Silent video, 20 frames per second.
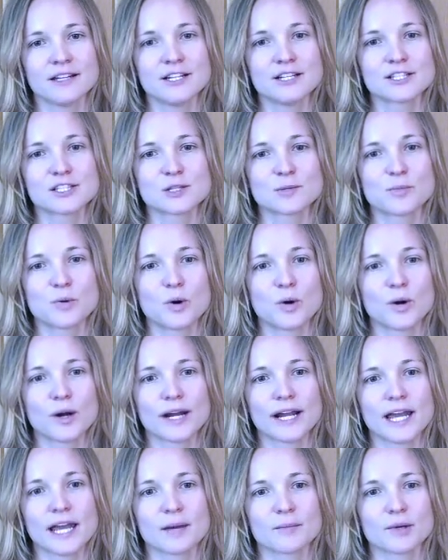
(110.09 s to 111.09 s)

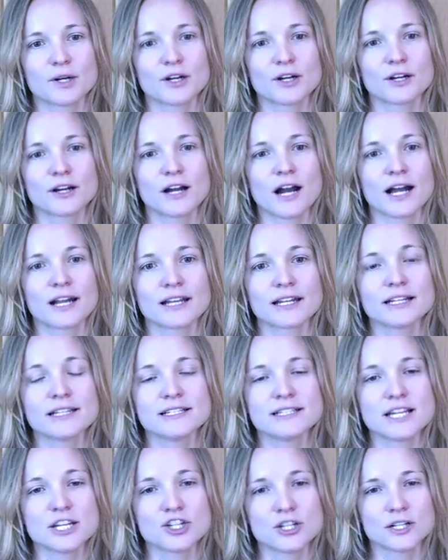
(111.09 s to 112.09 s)
Support him or her
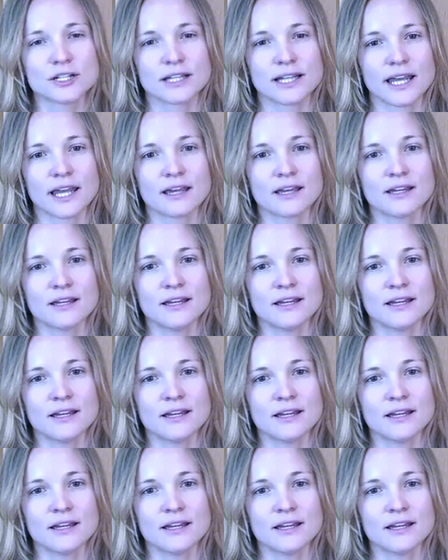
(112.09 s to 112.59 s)
unconditionally,